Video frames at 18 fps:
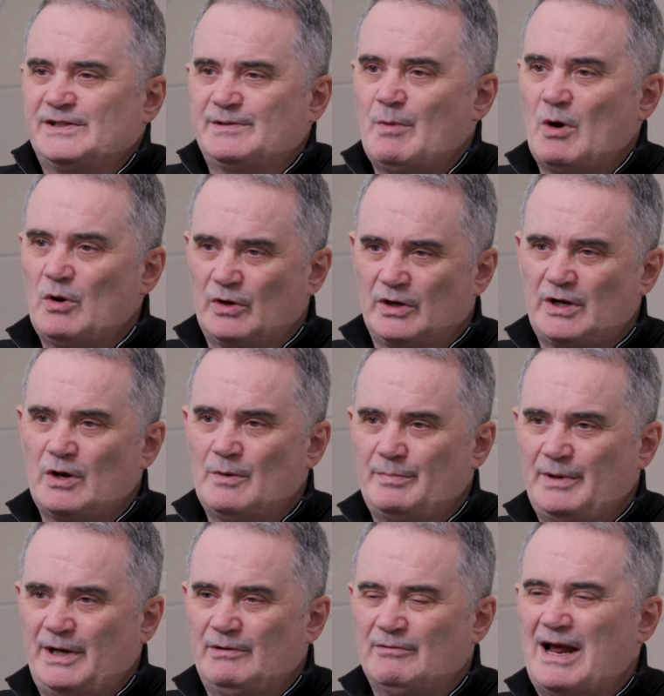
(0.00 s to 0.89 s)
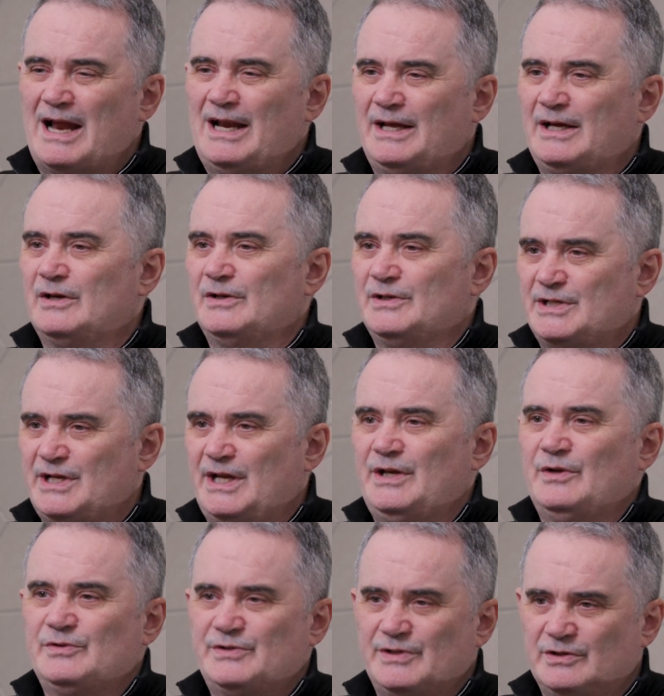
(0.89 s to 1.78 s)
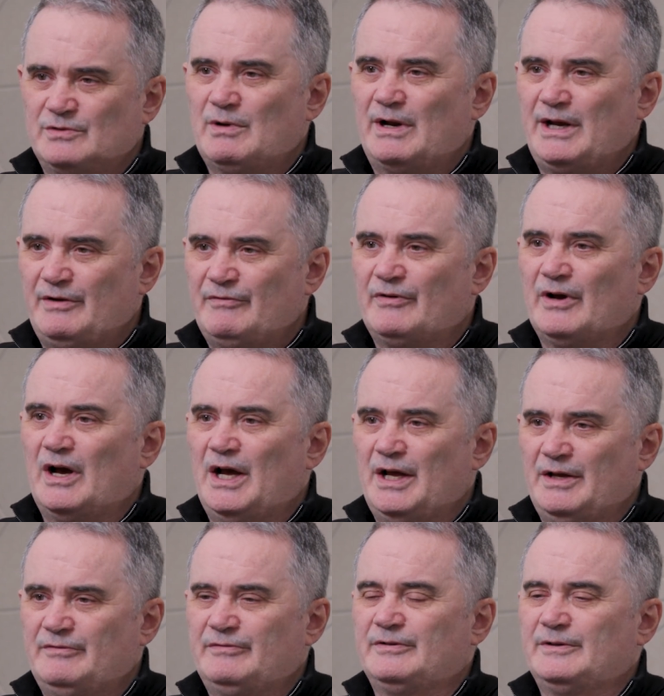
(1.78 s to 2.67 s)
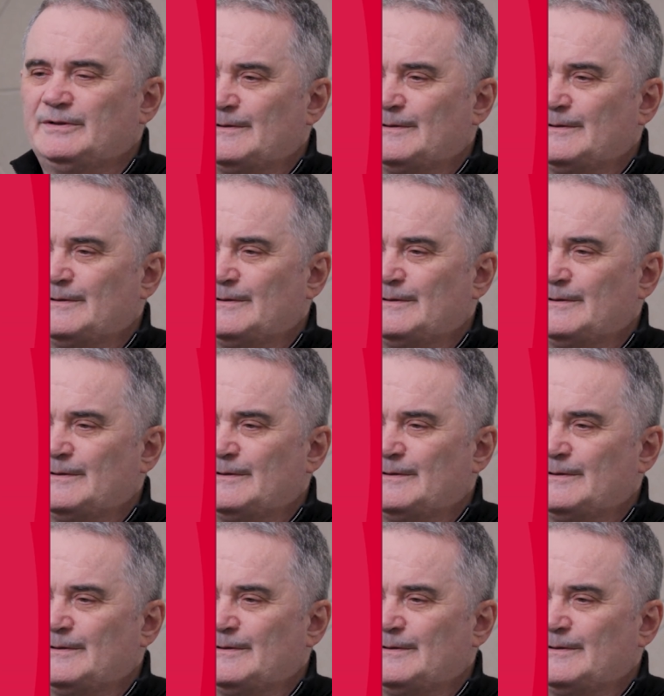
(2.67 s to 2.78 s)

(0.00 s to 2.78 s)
smaller company rally continues in 25.